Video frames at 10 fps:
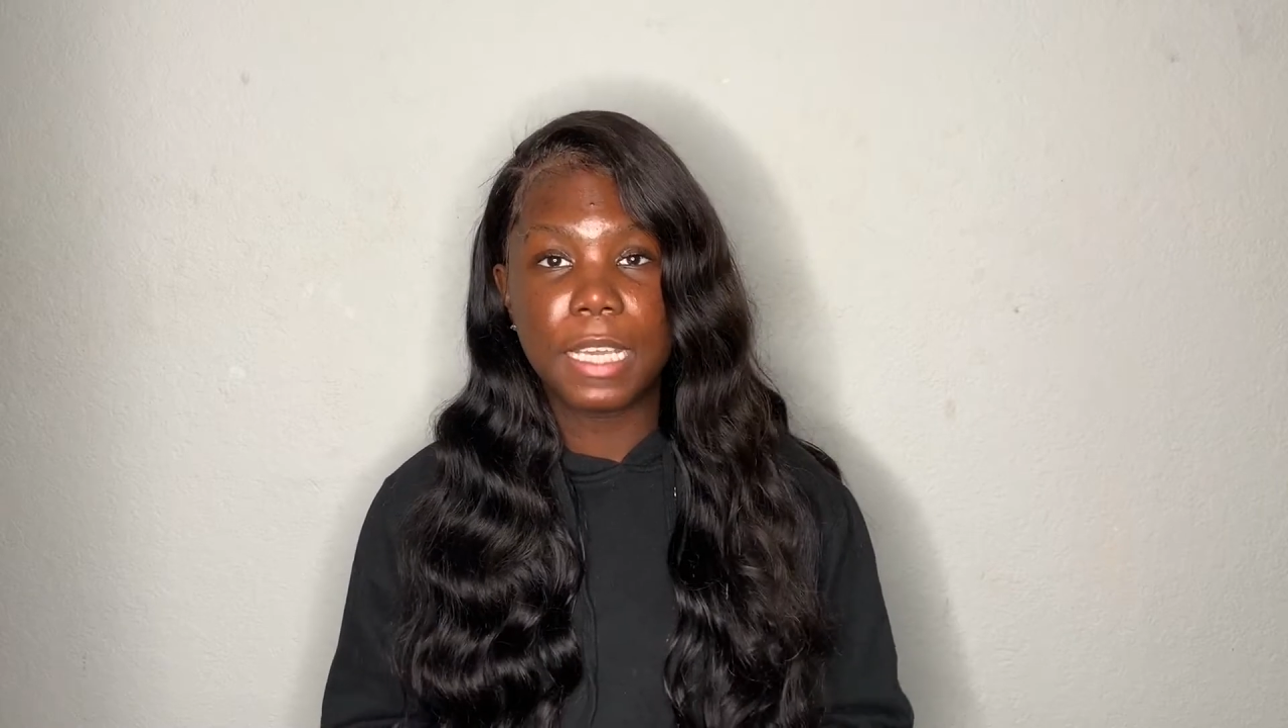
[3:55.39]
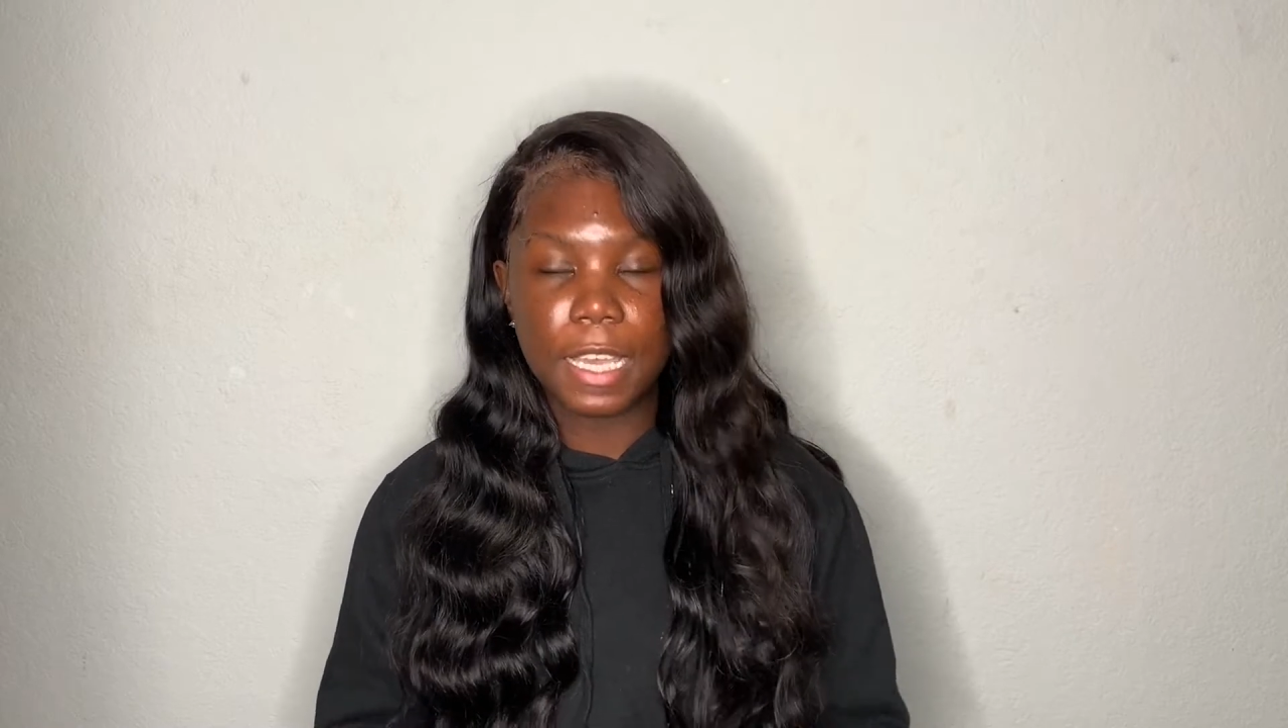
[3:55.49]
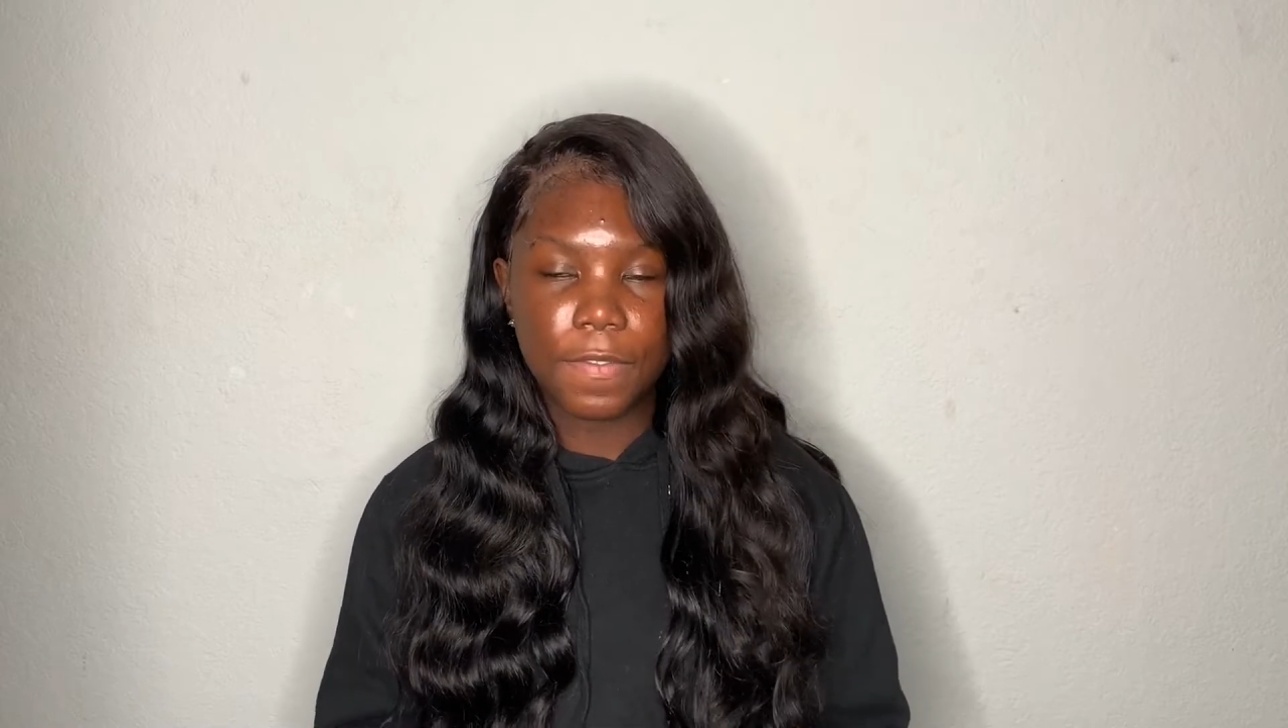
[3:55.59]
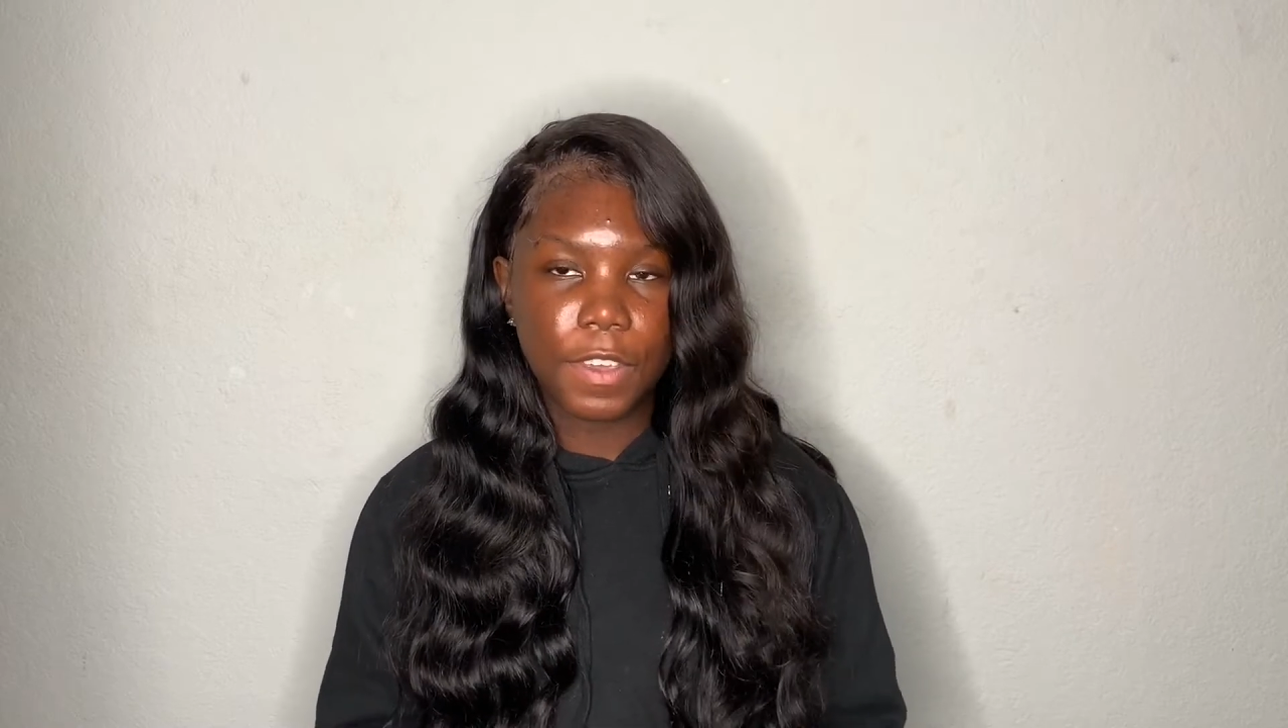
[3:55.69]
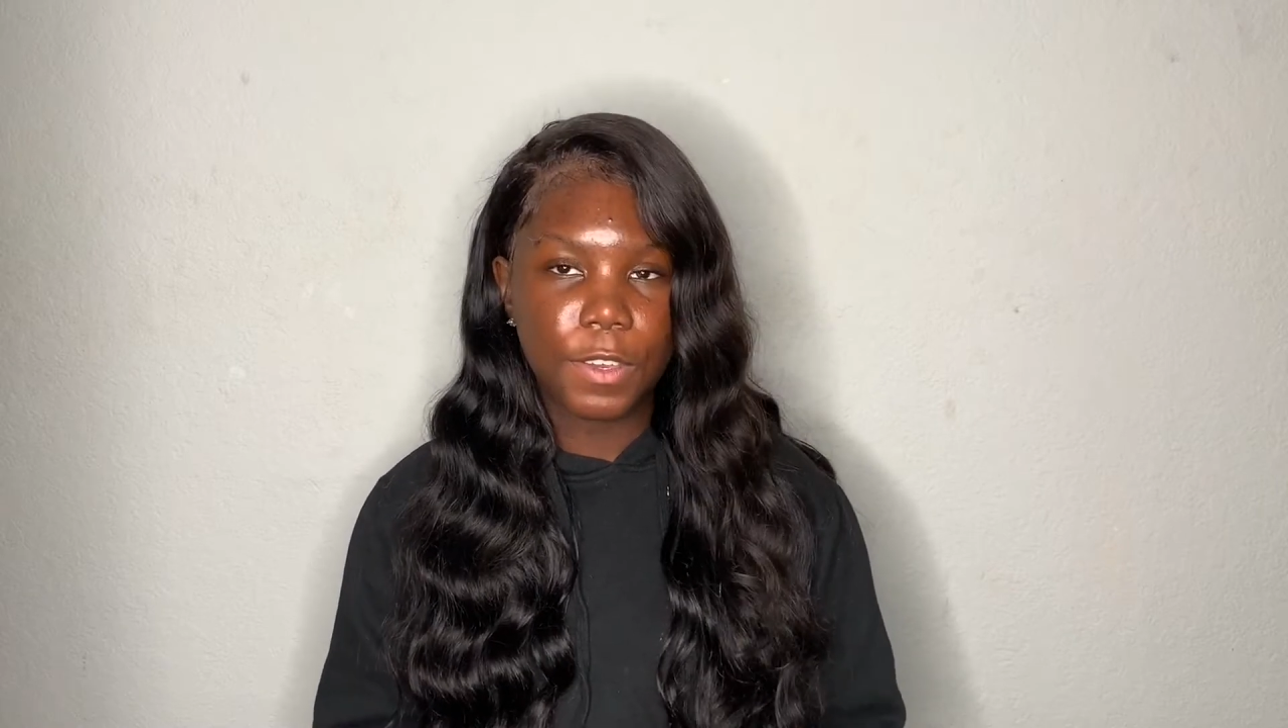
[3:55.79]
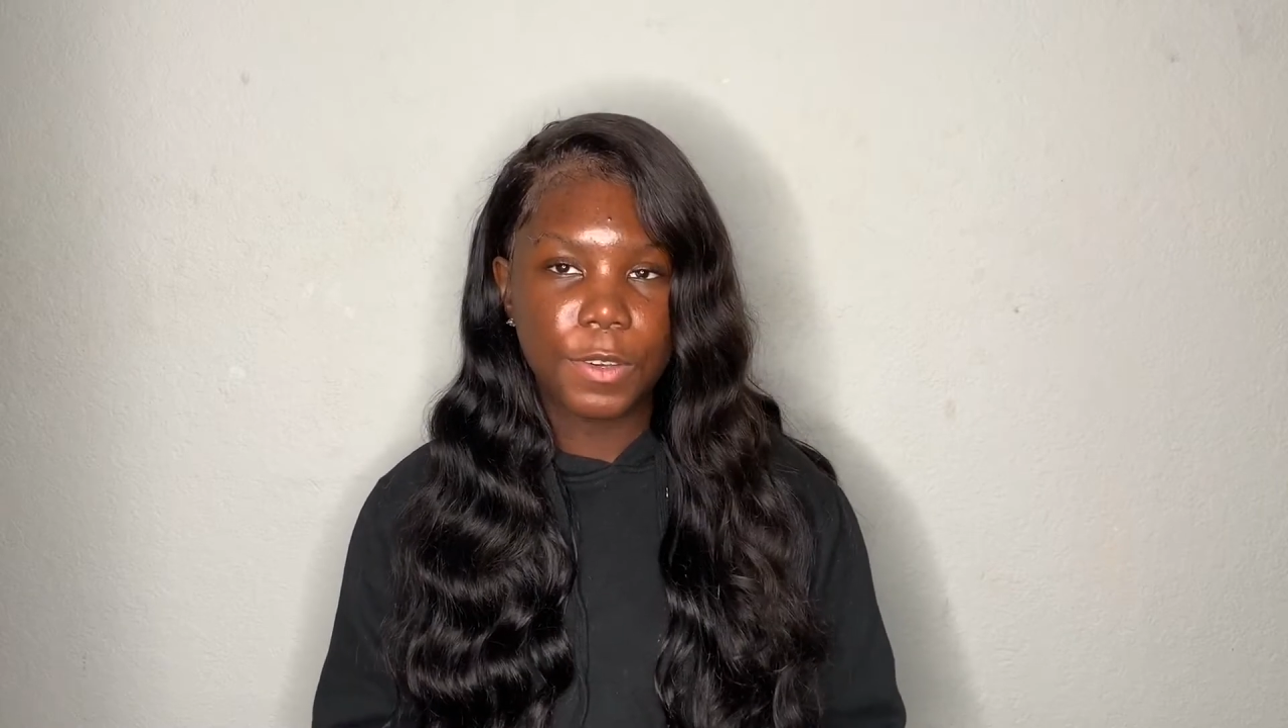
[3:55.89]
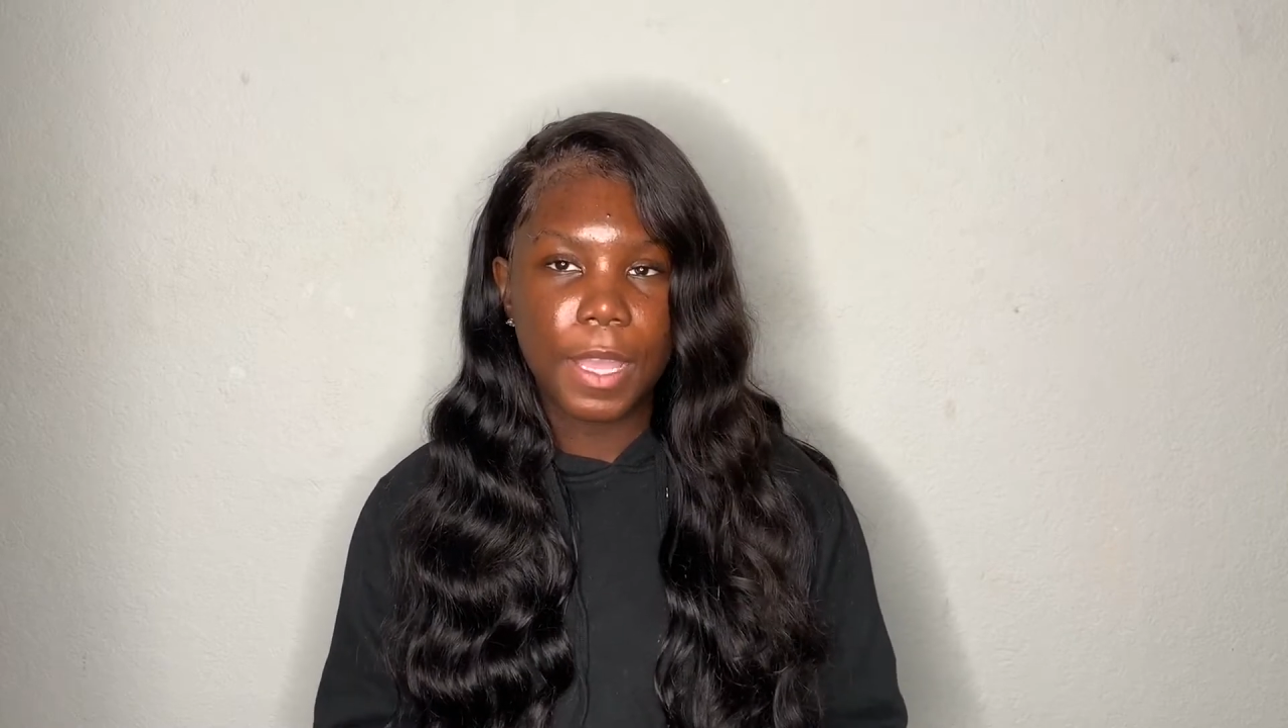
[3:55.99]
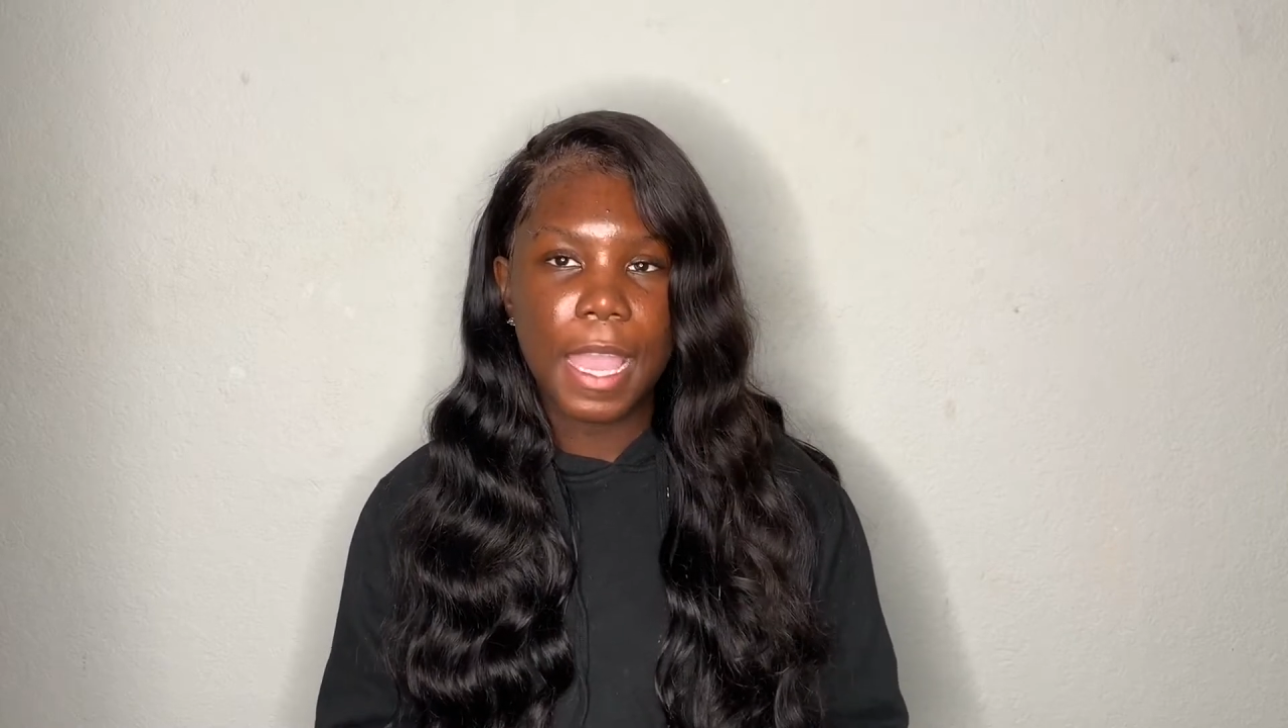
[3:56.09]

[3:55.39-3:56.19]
give you.